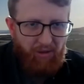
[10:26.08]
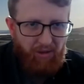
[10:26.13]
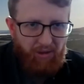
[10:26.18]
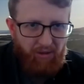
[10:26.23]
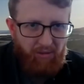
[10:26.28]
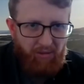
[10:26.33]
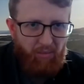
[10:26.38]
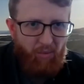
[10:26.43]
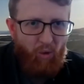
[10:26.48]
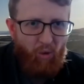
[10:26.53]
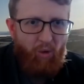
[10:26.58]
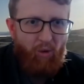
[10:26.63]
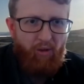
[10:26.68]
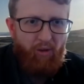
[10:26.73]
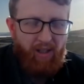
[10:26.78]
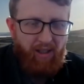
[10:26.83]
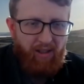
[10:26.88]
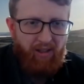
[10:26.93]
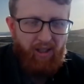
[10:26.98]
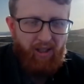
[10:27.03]
to do more
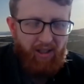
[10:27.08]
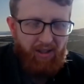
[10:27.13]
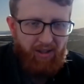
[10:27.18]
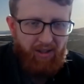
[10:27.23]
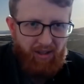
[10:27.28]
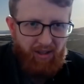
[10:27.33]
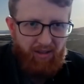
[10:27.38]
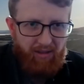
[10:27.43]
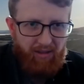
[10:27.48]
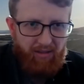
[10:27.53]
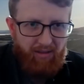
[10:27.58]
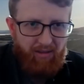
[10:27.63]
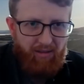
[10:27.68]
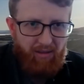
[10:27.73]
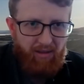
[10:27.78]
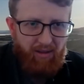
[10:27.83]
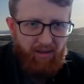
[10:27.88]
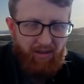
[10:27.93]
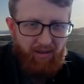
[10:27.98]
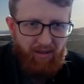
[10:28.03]
than just
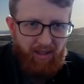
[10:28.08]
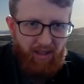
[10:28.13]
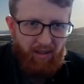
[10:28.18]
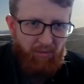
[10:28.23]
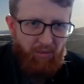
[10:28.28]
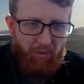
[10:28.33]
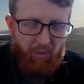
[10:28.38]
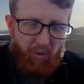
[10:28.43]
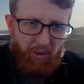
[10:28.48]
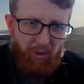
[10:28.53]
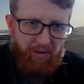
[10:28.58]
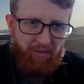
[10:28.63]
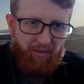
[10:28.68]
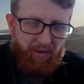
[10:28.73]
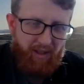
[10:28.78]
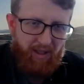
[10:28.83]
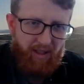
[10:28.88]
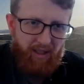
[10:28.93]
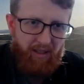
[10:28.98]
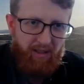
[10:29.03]
get rewards for
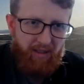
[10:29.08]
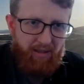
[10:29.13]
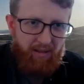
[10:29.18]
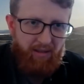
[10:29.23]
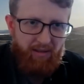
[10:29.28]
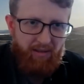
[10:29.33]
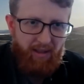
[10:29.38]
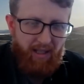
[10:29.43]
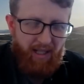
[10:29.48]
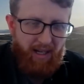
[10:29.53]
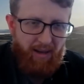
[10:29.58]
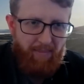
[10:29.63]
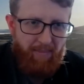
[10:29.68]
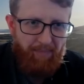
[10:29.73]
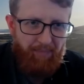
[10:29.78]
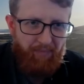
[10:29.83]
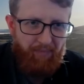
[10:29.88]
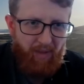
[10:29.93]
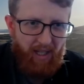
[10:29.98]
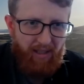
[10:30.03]
their
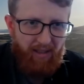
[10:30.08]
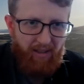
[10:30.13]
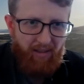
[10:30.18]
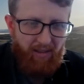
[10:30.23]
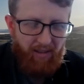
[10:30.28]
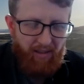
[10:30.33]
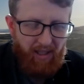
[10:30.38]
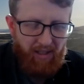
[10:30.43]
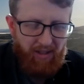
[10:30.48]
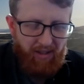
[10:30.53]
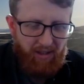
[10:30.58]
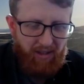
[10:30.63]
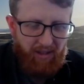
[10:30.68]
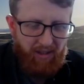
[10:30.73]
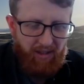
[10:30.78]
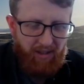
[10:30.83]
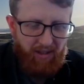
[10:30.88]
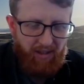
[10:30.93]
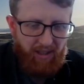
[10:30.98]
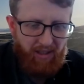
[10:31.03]
um, data that they're
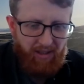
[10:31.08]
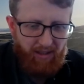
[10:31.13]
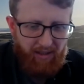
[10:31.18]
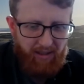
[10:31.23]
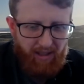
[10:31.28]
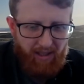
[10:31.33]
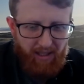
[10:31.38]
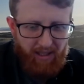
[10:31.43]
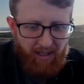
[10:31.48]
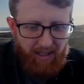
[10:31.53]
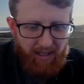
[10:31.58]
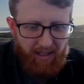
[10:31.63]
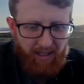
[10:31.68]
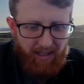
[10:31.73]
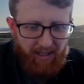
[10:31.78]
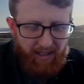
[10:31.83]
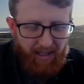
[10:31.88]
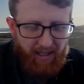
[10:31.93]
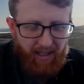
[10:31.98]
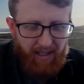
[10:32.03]
staking.
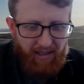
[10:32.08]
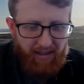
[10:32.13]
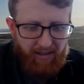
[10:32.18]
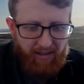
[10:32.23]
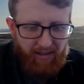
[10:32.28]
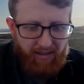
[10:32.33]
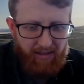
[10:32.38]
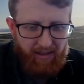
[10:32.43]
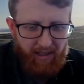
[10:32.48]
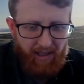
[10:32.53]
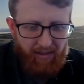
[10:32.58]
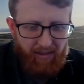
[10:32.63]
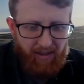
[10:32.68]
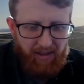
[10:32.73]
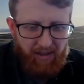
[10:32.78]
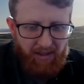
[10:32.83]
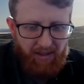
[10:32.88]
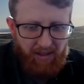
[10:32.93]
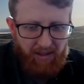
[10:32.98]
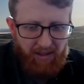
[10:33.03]
And and this
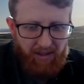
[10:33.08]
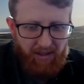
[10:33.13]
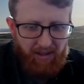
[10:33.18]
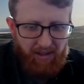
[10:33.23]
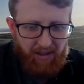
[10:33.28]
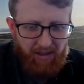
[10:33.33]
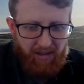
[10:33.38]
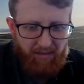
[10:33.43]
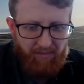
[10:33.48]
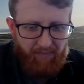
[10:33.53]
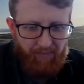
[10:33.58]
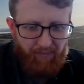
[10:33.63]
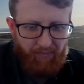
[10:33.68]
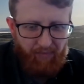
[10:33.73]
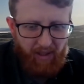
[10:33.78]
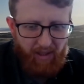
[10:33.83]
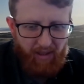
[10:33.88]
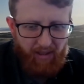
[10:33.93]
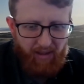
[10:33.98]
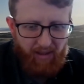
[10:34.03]
is
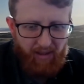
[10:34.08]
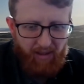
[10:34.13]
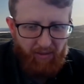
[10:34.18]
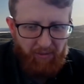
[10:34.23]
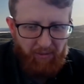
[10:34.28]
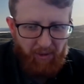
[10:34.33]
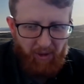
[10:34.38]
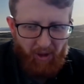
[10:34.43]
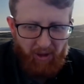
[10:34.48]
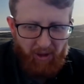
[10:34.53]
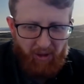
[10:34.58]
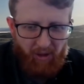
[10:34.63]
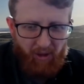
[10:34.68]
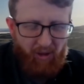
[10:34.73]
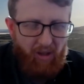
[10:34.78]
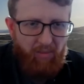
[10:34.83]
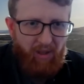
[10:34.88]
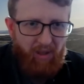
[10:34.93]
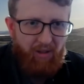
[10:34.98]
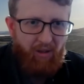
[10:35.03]
for those climate
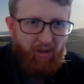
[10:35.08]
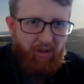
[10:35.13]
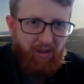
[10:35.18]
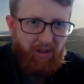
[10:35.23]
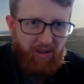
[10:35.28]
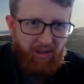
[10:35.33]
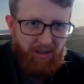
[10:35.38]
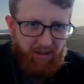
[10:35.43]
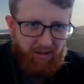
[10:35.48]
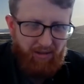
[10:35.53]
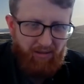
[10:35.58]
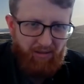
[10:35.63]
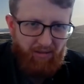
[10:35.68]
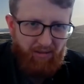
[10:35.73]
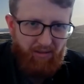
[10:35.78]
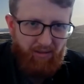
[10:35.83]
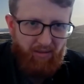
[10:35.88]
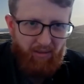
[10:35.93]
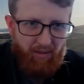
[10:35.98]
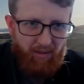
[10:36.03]
conscious
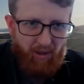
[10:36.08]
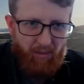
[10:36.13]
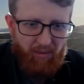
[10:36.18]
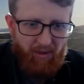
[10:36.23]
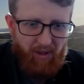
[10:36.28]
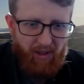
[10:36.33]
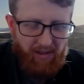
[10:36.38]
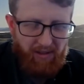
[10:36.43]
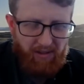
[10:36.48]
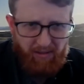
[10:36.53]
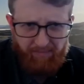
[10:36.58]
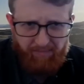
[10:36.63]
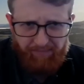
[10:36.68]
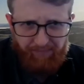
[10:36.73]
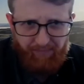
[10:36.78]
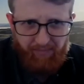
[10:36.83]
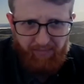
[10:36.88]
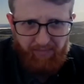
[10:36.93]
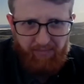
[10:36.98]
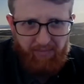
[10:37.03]
operators.
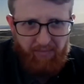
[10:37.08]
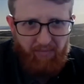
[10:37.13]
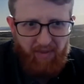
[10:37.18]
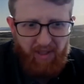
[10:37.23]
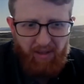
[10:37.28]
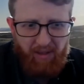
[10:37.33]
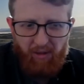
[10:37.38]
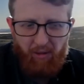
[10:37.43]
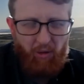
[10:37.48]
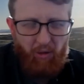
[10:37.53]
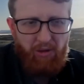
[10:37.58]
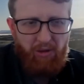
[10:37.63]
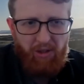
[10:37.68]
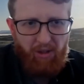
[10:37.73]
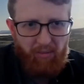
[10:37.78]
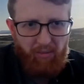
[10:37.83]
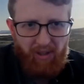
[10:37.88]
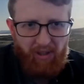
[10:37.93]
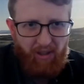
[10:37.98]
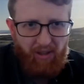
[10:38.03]
There'll also
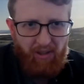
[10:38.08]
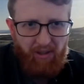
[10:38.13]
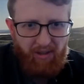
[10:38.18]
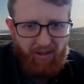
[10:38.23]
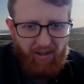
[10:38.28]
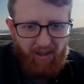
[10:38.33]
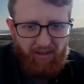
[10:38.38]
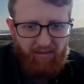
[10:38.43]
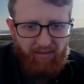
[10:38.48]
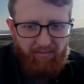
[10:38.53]
be those that